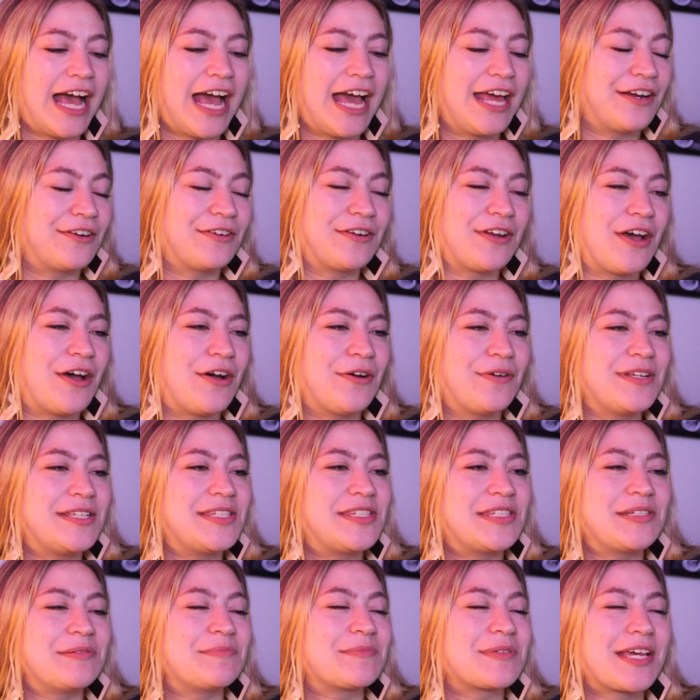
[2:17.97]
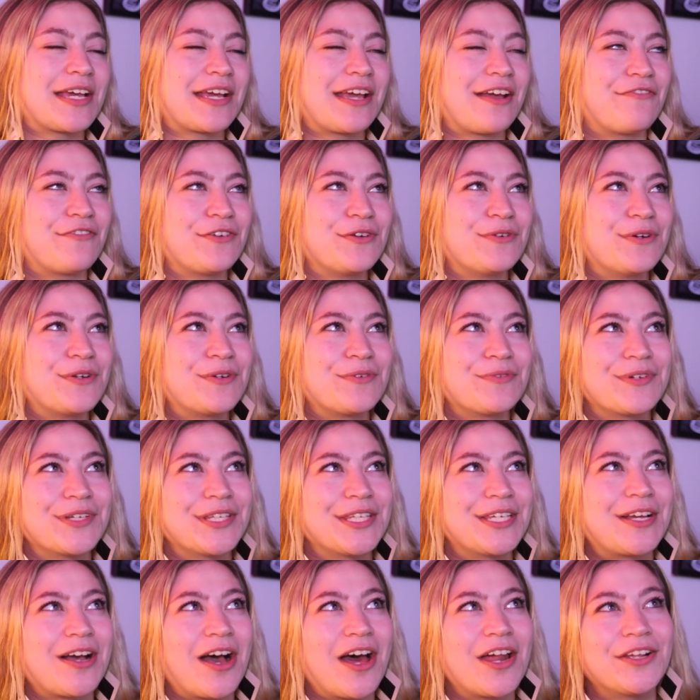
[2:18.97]
I don't know, it seems like everyone
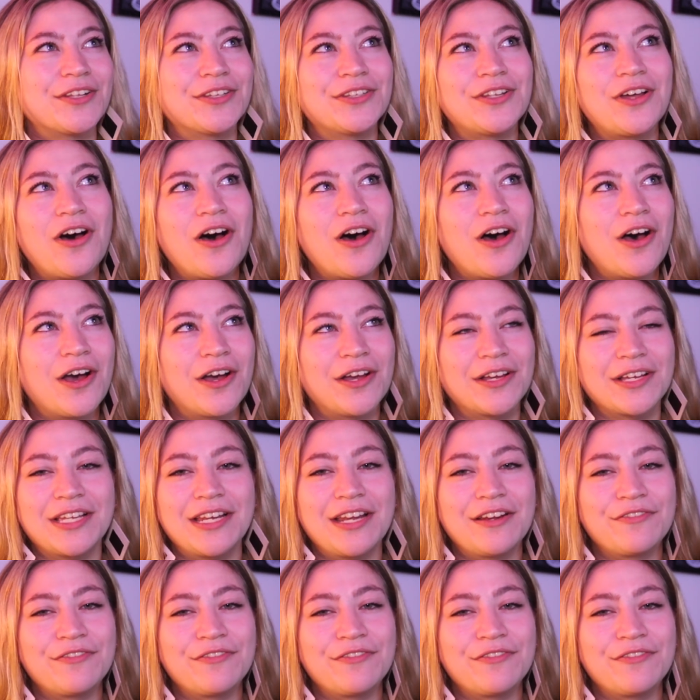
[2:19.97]
really got along